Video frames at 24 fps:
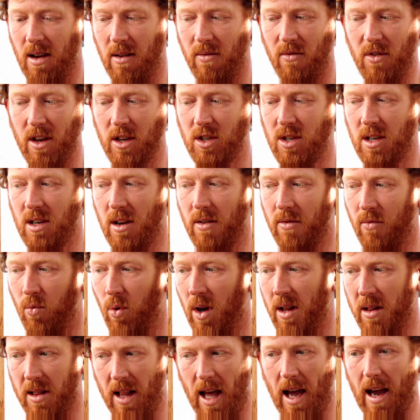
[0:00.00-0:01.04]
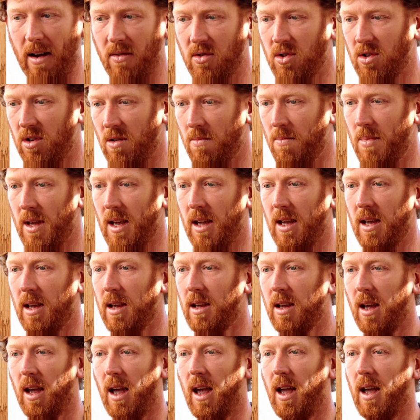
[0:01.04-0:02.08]
vision of what life should
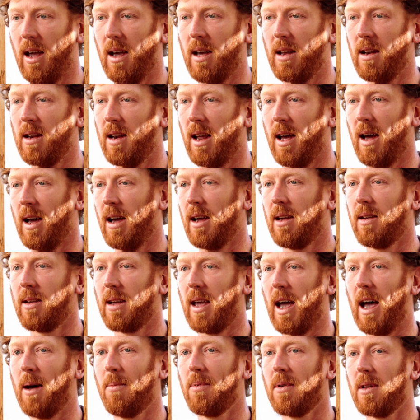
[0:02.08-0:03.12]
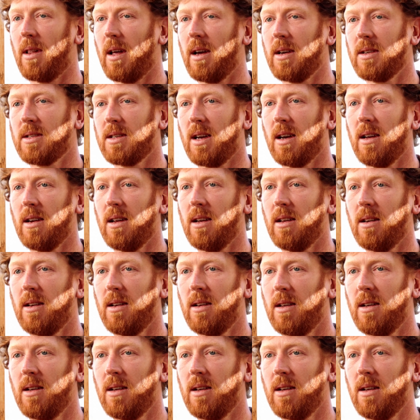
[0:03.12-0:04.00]
be, and I capitalize on it.